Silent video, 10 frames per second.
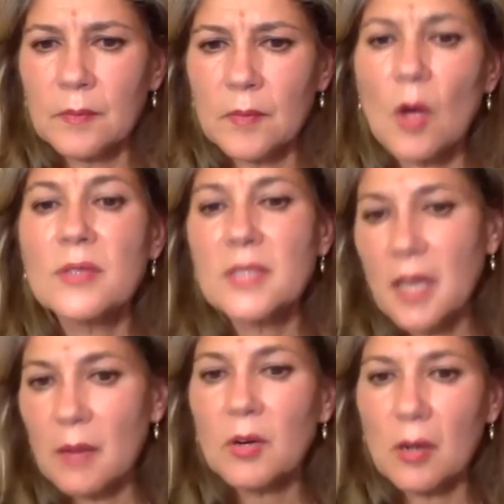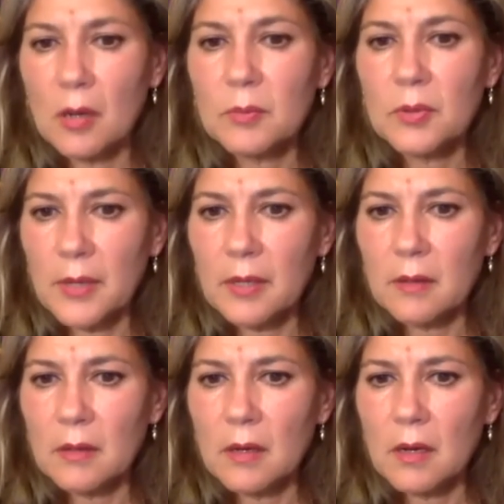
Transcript: Oh, as a camera operator.